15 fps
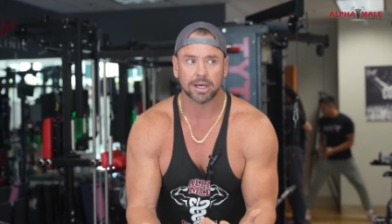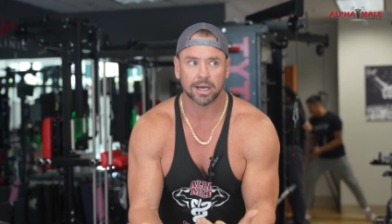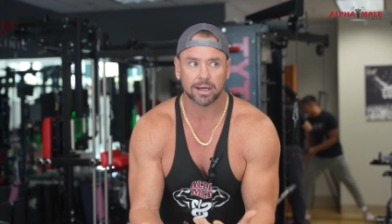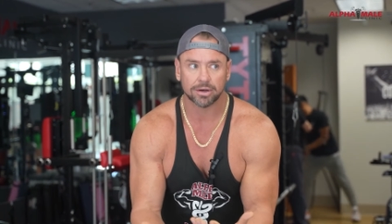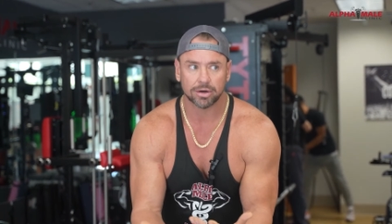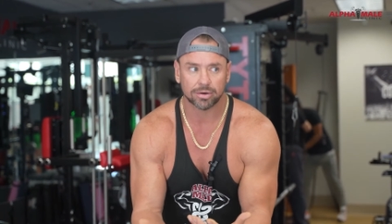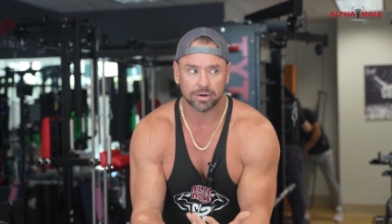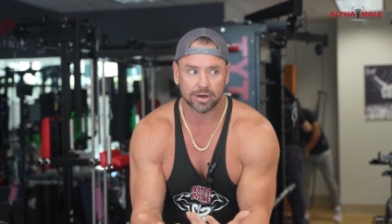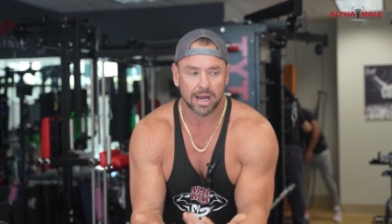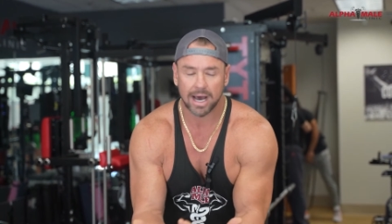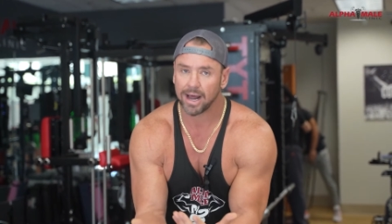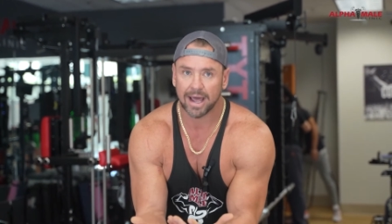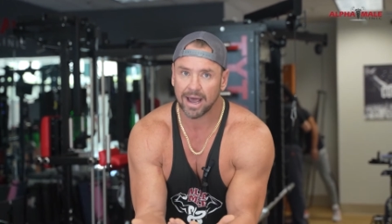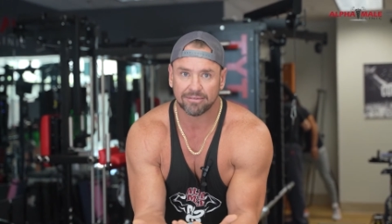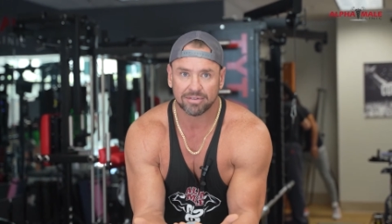and you're
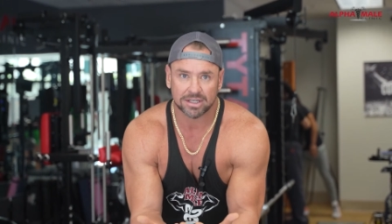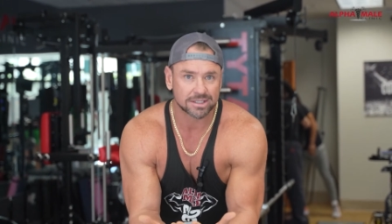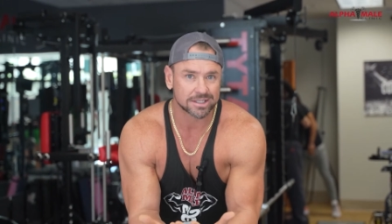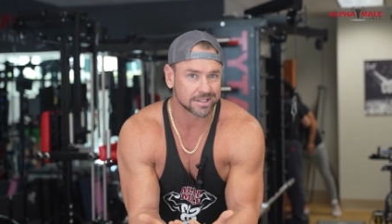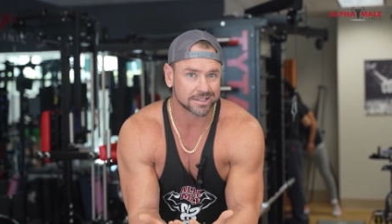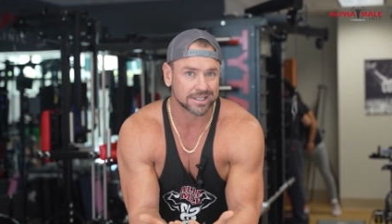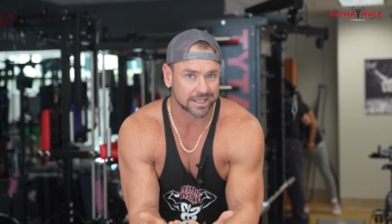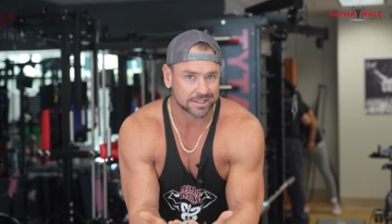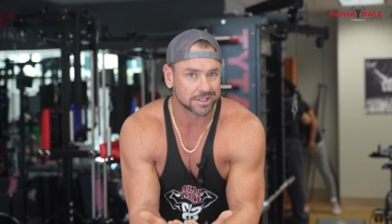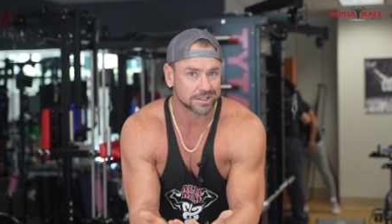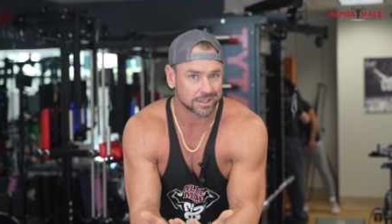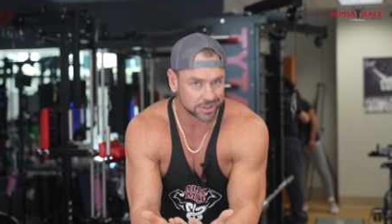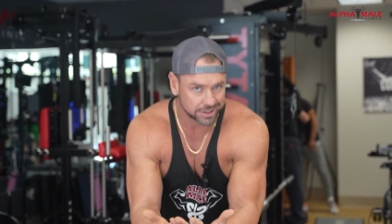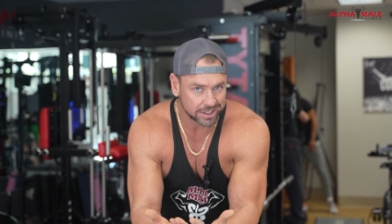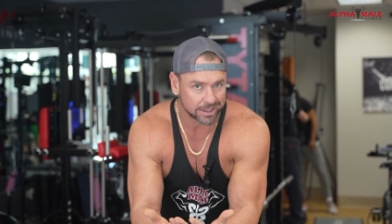not having success in
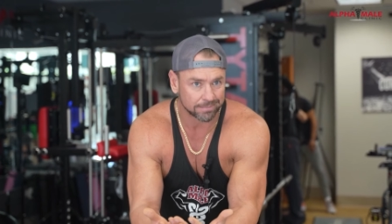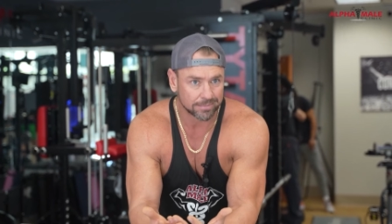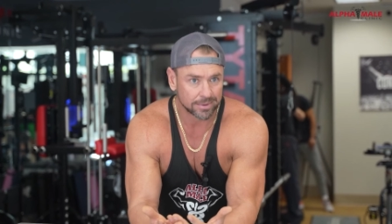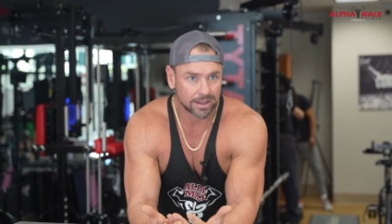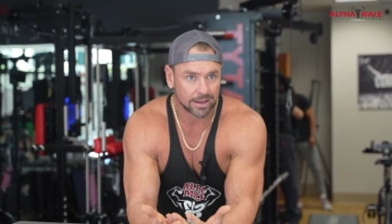the gym.